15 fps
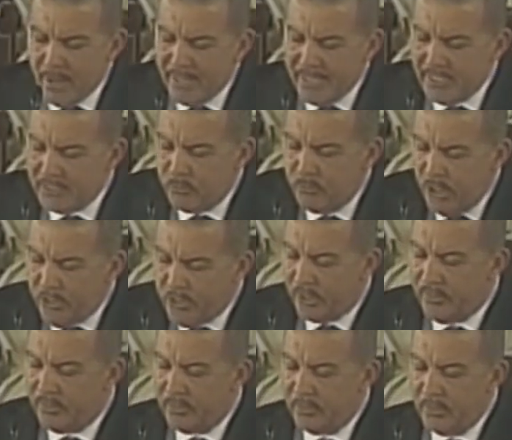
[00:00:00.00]
Manning's
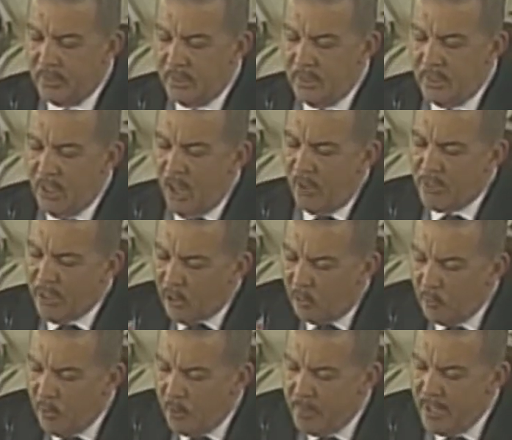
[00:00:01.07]
vision of the
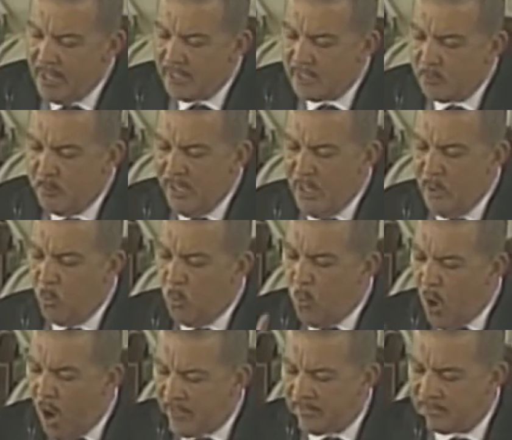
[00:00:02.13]
Caribbean as being
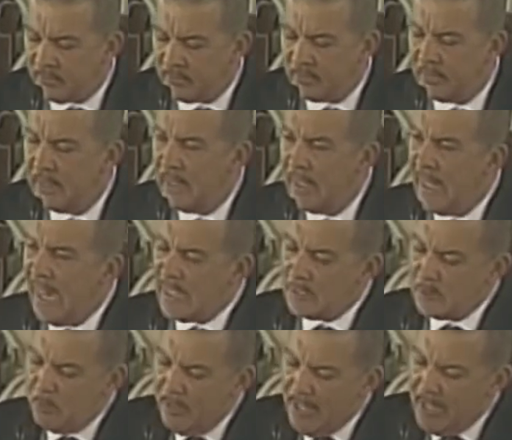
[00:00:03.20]
one,
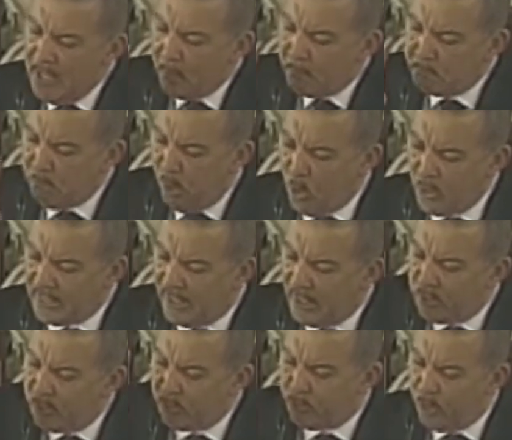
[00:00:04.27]
as being a
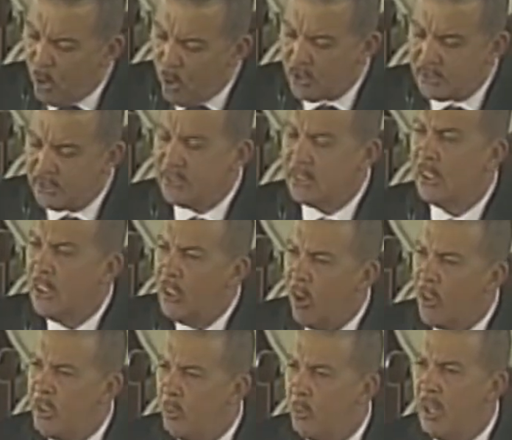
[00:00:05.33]
potent force
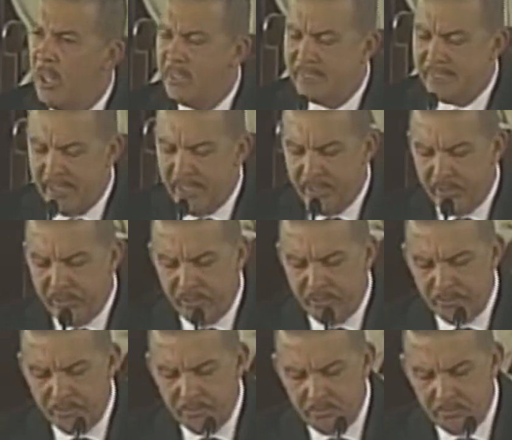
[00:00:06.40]
on the world stage.